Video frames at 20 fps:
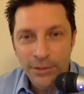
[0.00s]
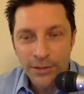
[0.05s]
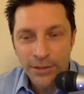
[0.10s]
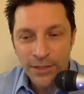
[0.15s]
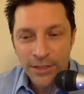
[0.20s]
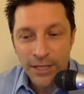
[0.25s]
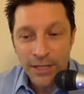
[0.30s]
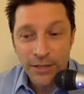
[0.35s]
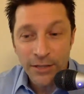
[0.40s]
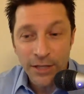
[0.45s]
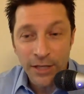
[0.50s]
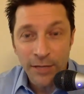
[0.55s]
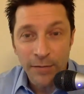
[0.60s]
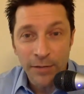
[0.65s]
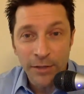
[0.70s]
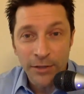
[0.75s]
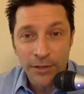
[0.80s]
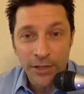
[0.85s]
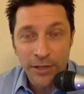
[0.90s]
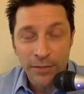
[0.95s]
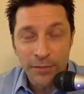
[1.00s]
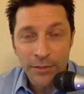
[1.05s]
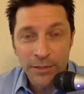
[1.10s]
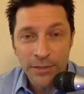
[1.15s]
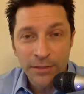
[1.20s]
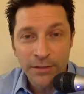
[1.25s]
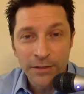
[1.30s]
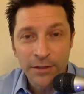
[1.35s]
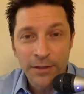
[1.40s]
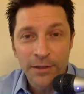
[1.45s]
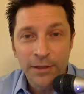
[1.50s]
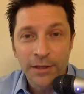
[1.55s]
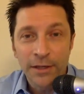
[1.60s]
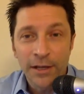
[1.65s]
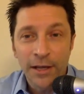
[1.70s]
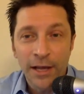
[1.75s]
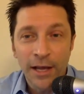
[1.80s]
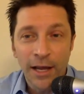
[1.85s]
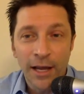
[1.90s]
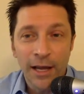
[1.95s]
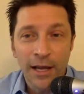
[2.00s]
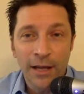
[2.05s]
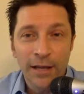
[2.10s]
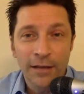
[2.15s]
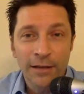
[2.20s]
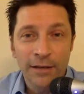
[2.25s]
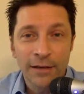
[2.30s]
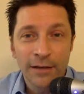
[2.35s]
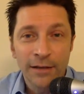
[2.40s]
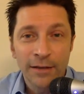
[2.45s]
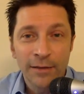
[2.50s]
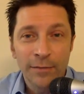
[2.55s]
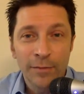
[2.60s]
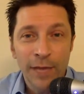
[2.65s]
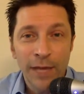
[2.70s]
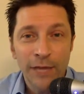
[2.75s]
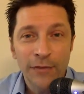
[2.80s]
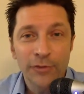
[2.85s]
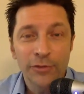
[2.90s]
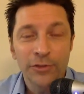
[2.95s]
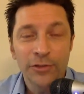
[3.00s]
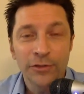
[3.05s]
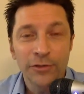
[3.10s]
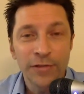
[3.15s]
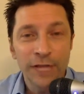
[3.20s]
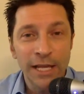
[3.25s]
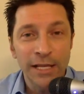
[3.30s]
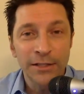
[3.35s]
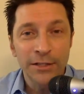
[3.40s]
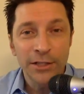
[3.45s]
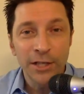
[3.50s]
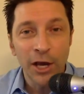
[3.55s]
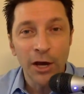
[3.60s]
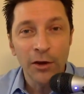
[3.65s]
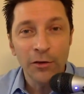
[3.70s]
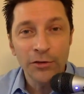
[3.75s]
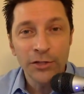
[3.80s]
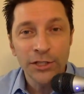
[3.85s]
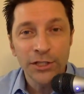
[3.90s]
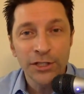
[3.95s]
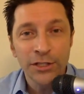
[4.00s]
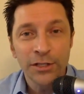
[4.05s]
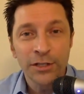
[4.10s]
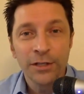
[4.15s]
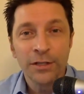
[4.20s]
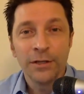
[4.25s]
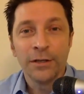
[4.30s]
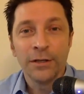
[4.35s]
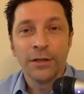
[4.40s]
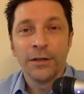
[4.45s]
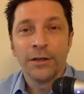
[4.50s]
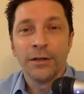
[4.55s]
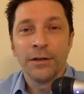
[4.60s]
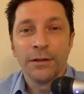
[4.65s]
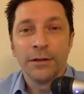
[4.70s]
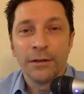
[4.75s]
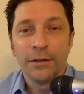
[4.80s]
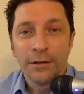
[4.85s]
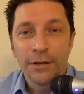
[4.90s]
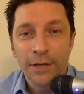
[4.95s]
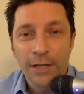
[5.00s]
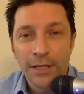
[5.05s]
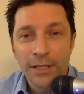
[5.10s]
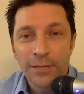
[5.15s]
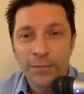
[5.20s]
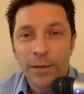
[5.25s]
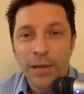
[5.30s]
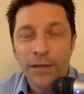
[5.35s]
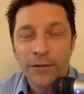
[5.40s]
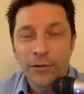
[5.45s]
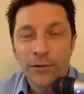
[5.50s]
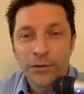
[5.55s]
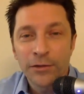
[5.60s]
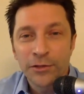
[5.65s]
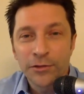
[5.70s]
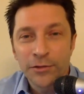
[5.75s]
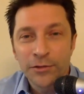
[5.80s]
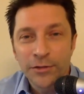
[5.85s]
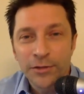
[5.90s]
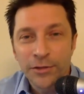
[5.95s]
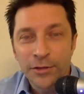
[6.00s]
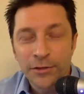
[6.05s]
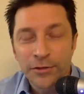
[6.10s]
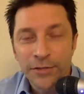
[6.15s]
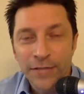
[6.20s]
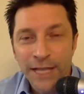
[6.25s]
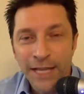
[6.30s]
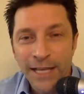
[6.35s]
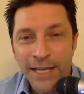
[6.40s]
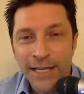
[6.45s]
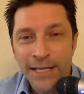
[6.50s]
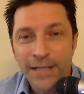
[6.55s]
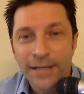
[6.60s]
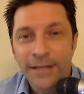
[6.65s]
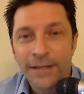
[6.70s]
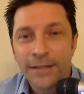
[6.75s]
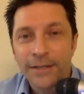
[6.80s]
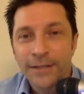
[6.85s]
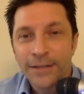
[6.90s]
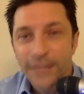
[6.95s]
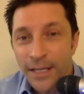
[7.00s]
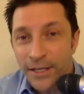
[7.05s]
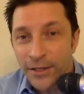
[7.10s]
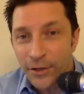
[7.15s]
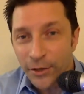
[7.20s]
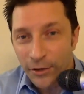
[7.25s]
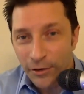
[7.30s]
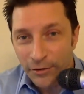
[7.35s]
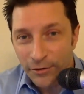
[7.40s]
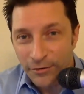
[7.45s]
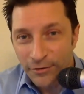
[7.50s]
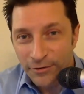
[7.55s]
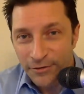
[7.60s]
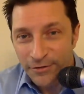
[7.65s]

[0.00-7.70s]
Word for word: state championships. And Patrick Surtain's coach is Patrick Surtain Sr.,